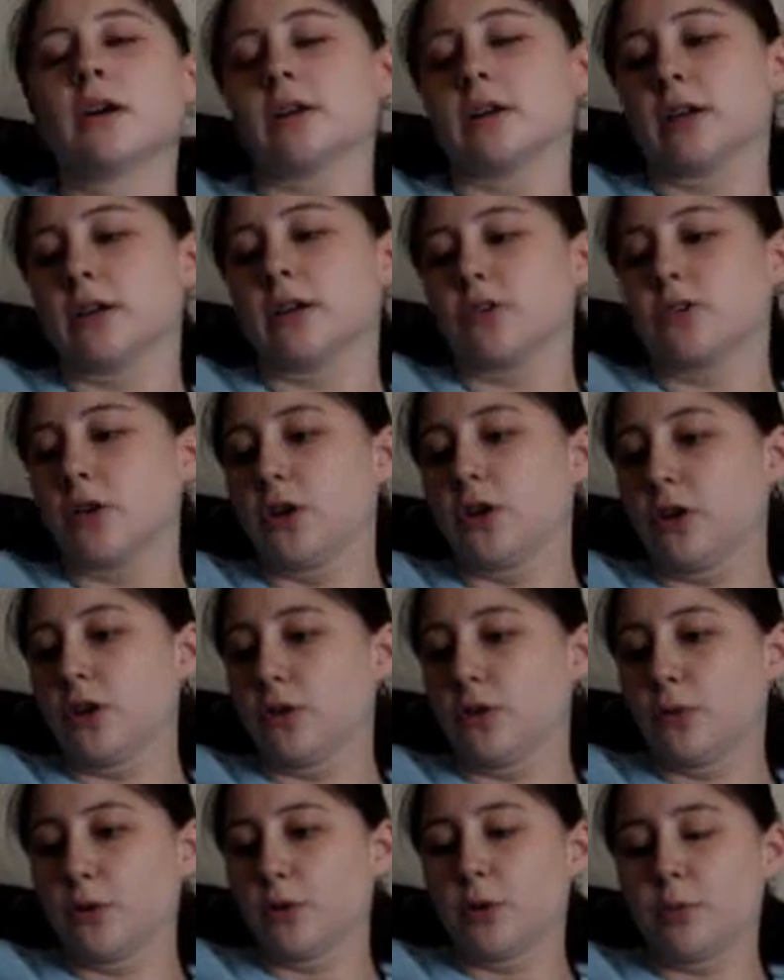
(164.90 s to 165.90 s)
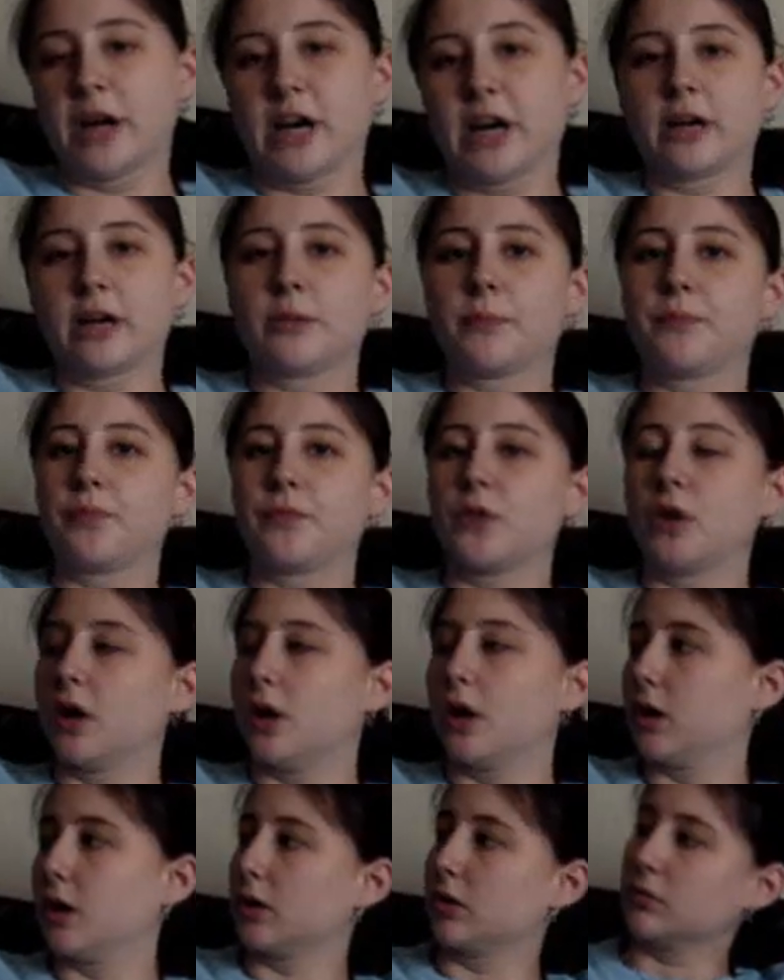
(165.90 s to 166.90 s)
Okay, so we're back.
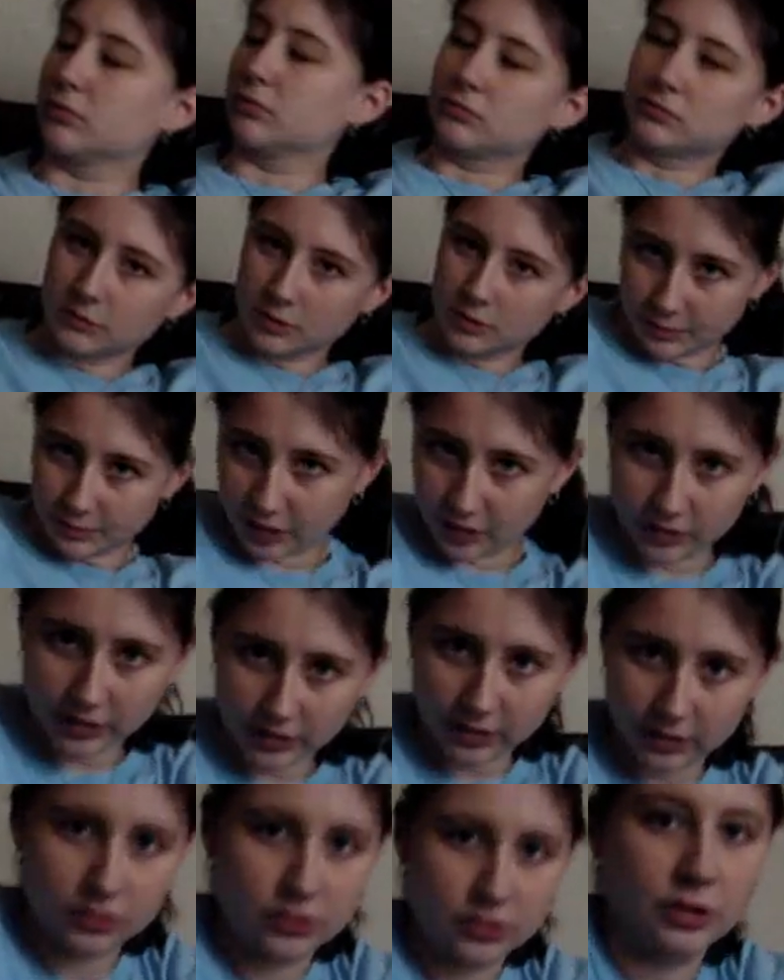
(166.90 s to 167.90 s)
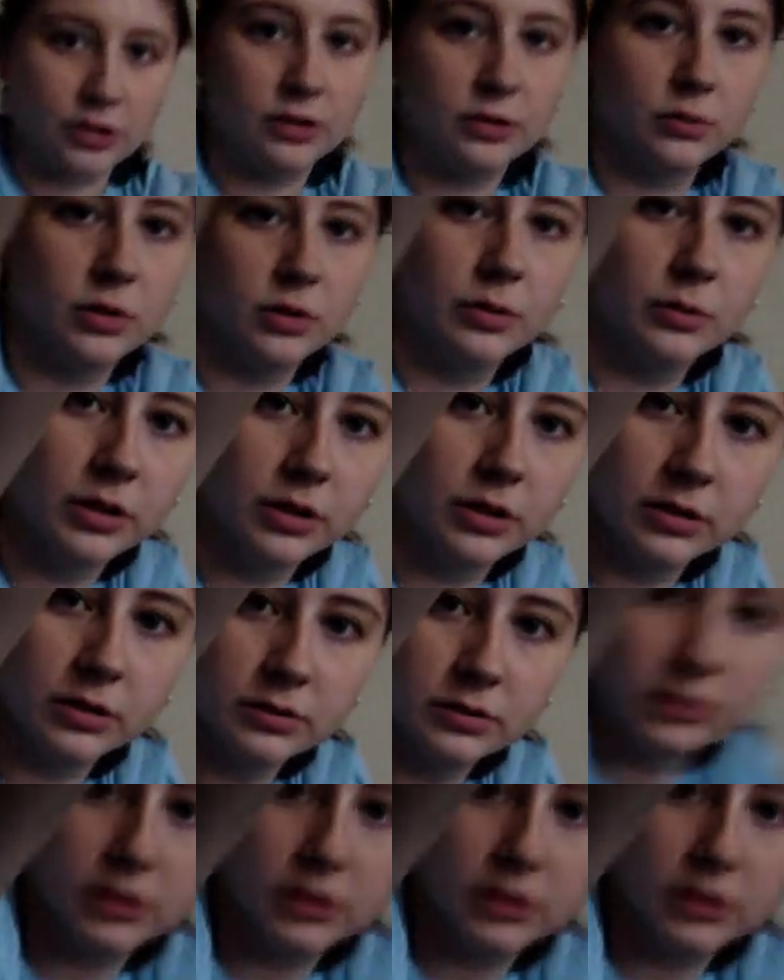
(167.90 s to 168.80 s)
Let me go ahead and show you what we're